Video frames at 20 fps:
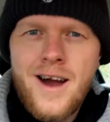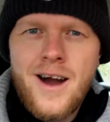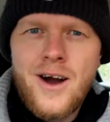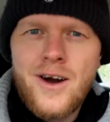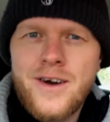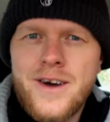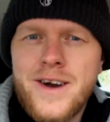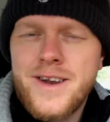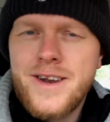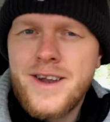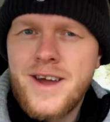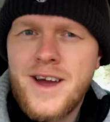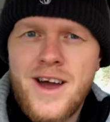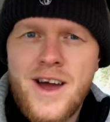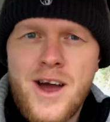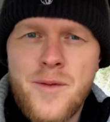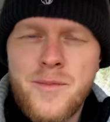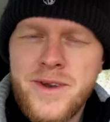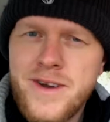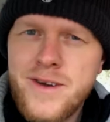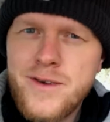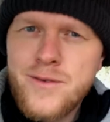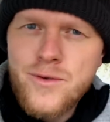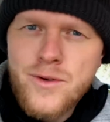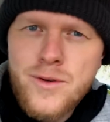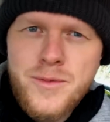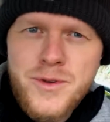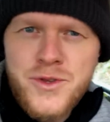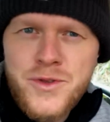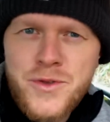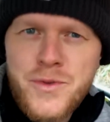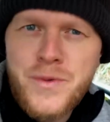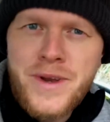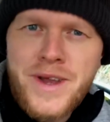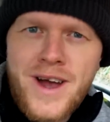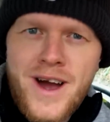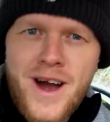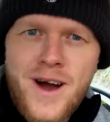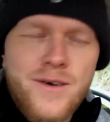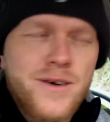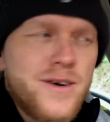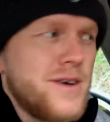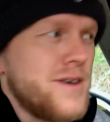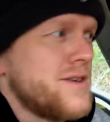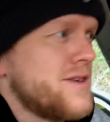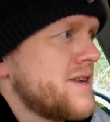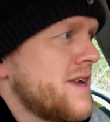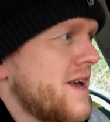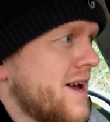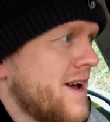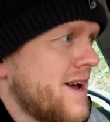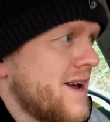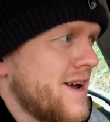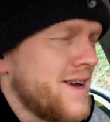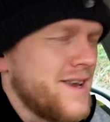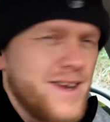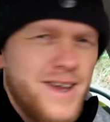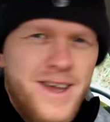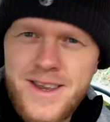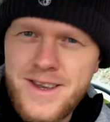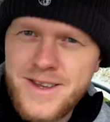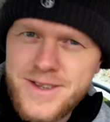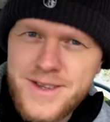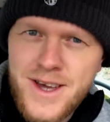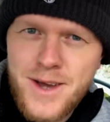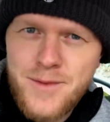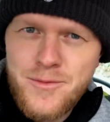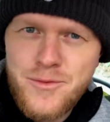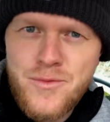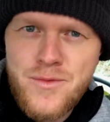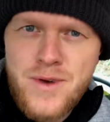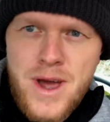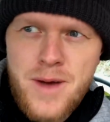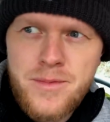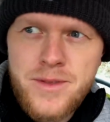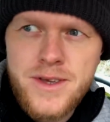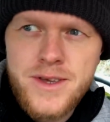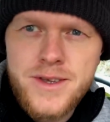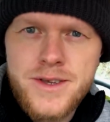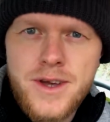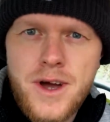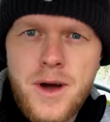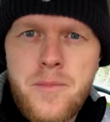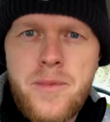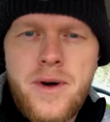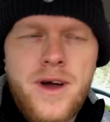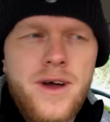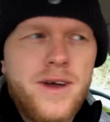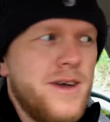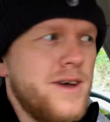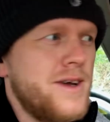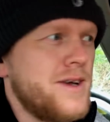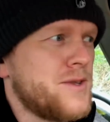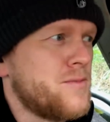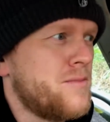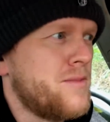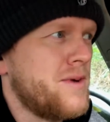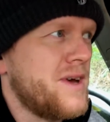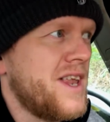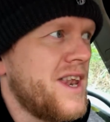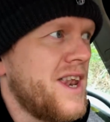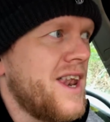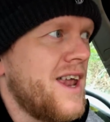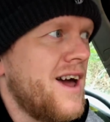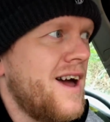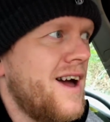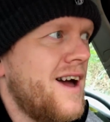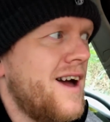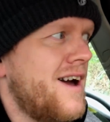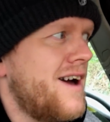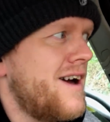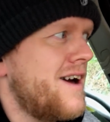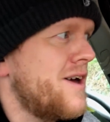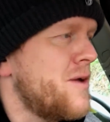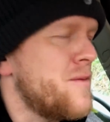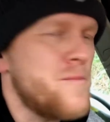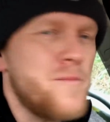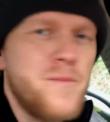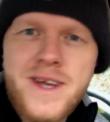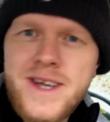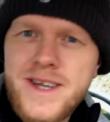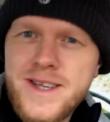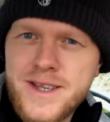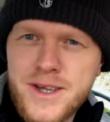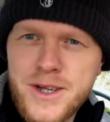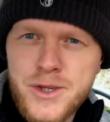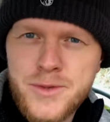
Alright, I've been here for almost 3 hours and it is time to wrap this up. It's been an amazing